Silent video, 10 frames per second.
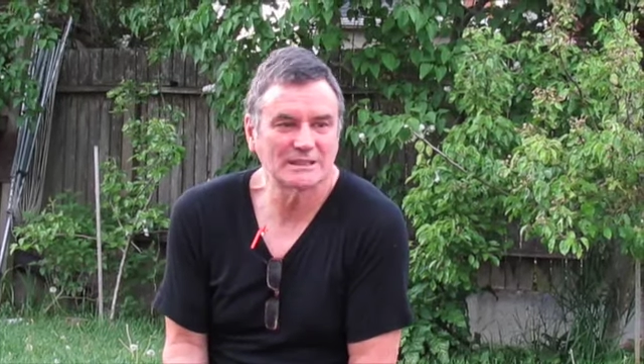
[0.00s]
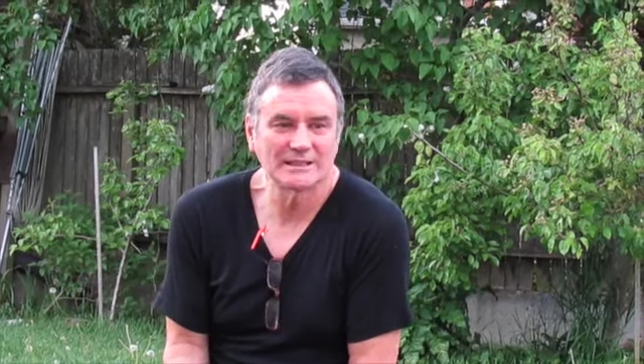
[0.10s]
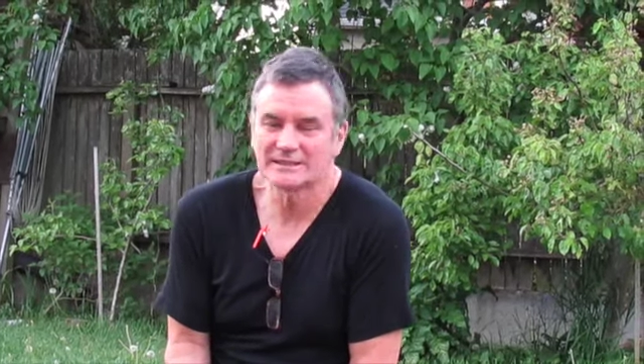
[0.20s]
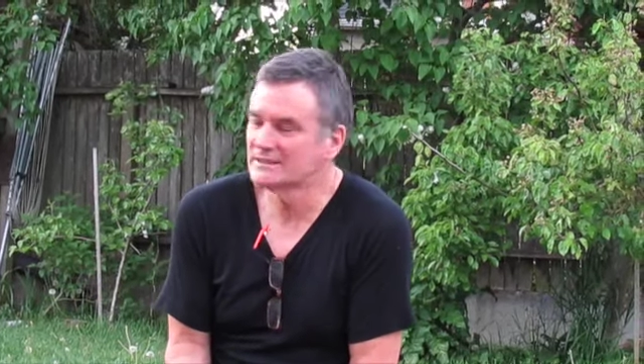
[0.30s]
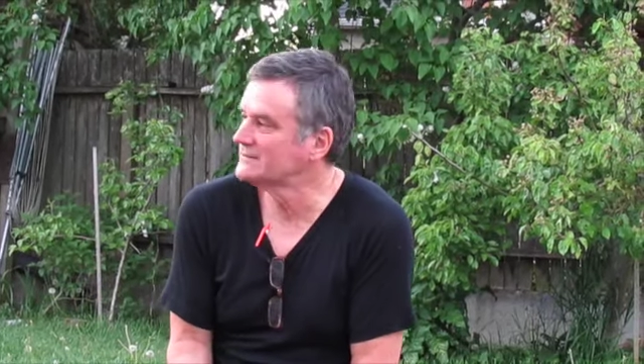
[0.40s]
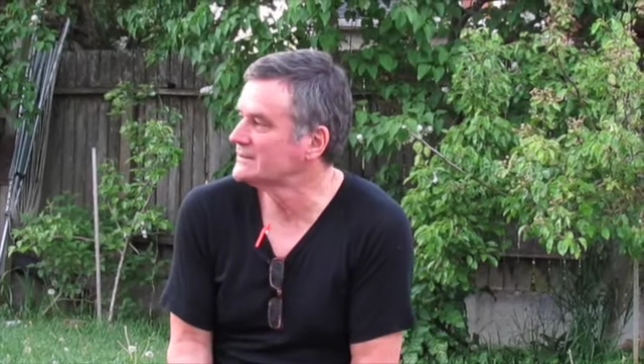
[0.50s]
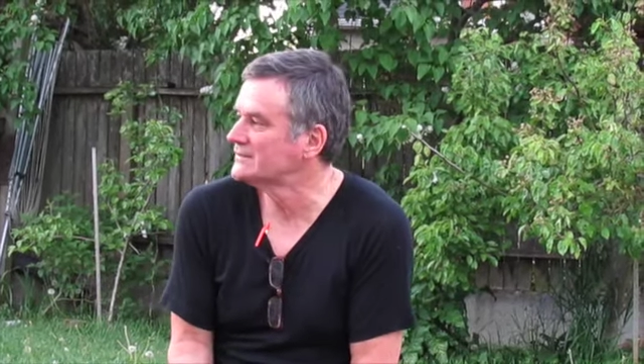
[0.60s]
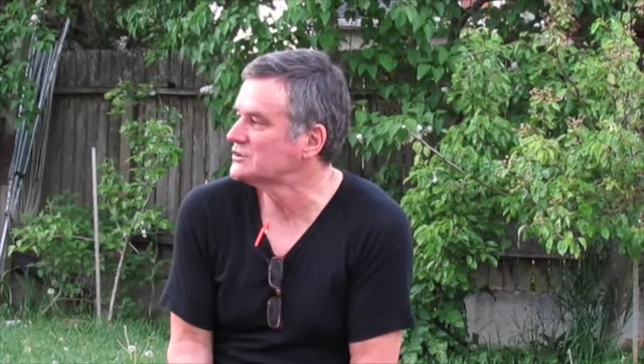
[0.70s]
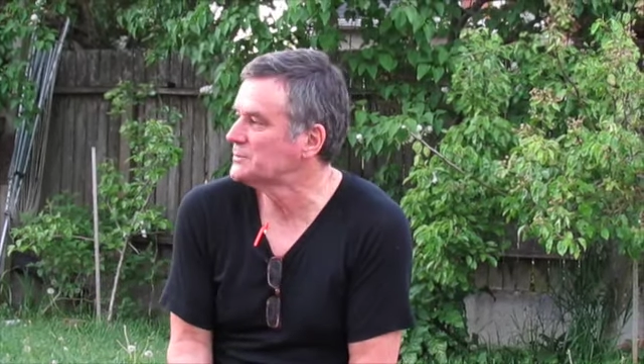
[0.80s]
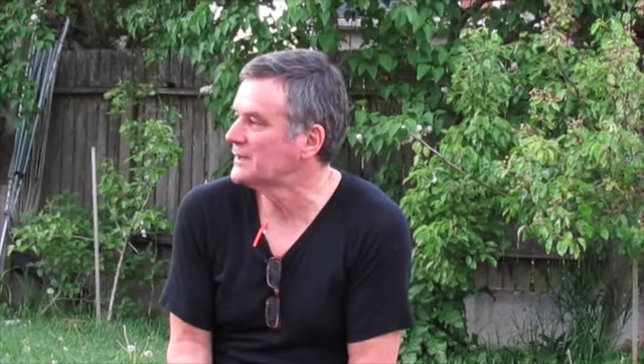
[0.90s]
collectives that have
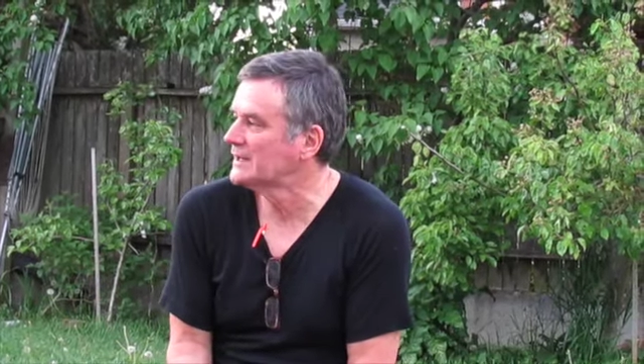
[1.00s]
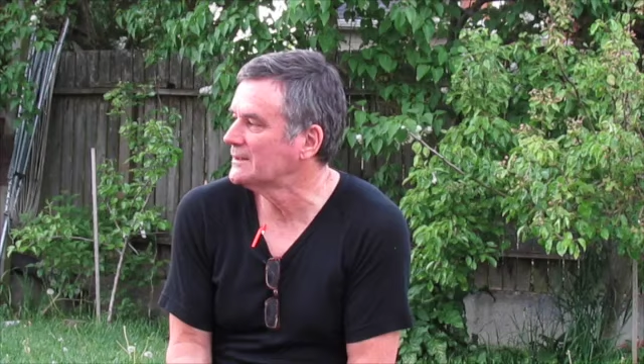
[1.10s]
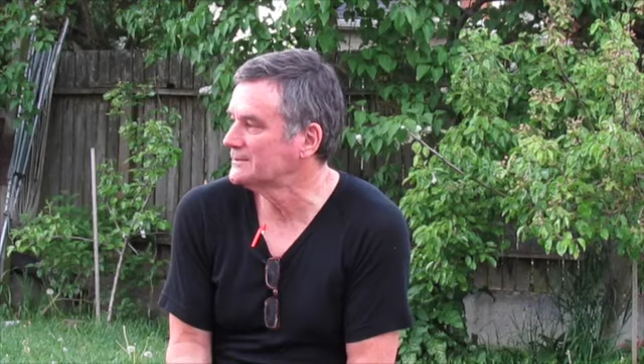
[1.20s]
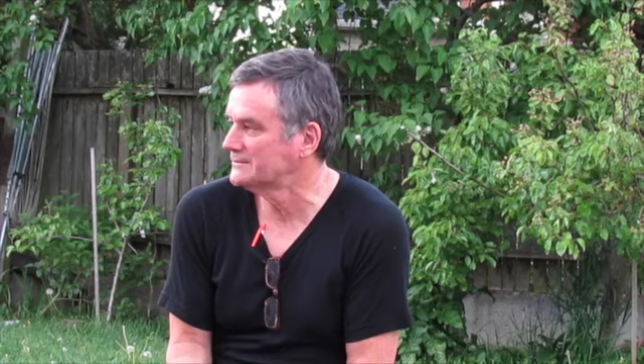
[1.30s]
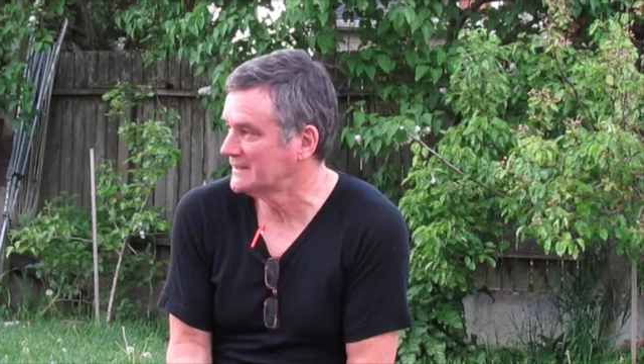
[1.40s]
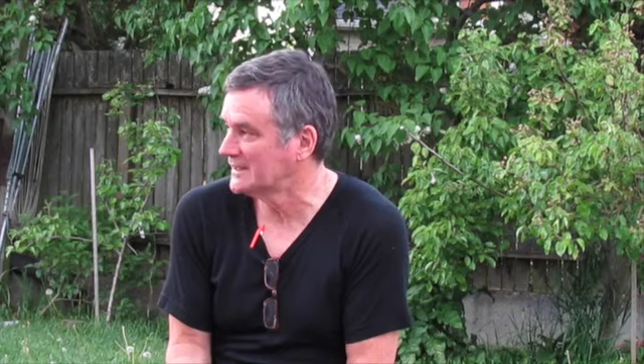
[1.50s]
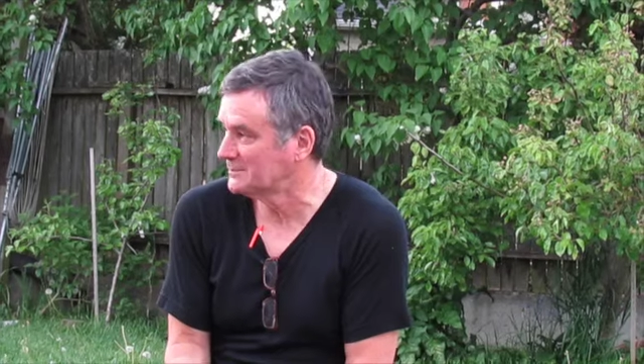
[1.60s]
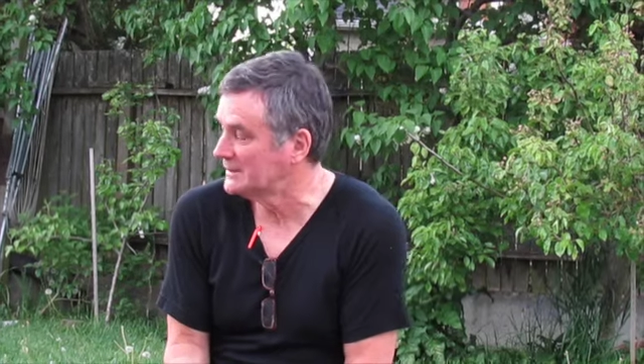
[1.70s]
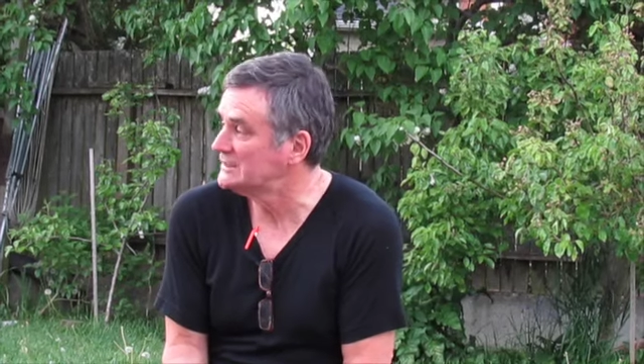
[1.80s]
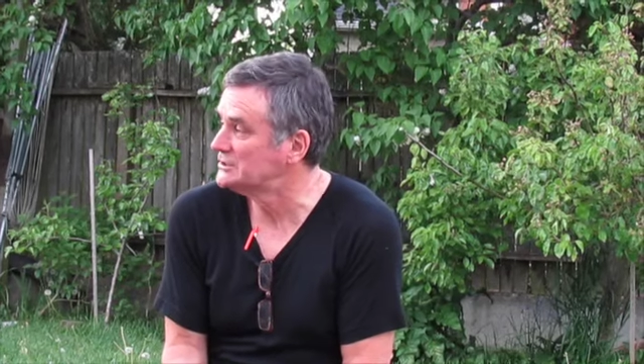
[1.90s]
sprung up have done a
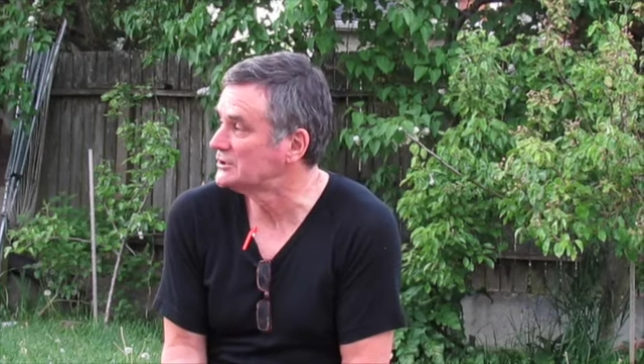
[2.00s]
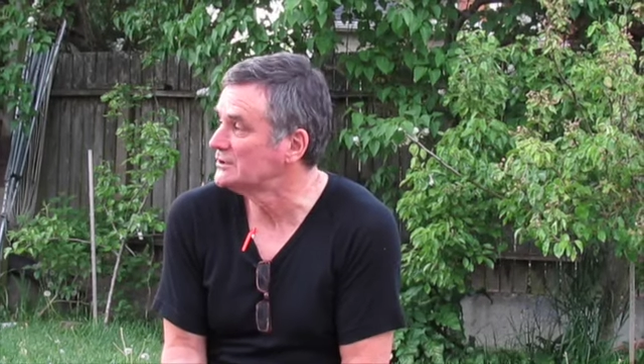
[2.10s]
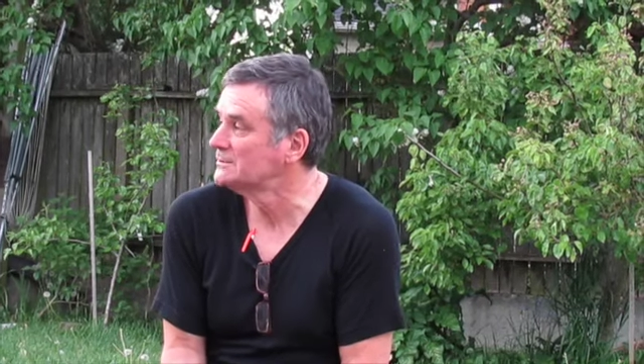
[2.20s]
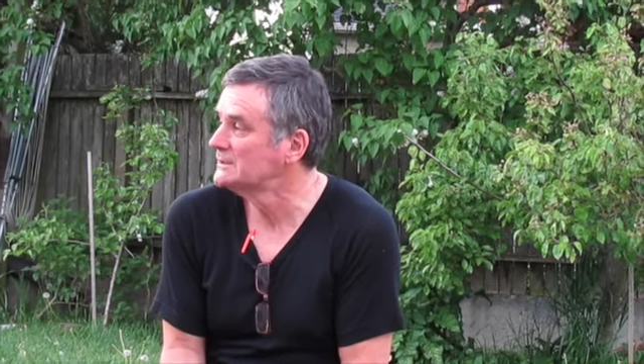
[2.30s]
better job.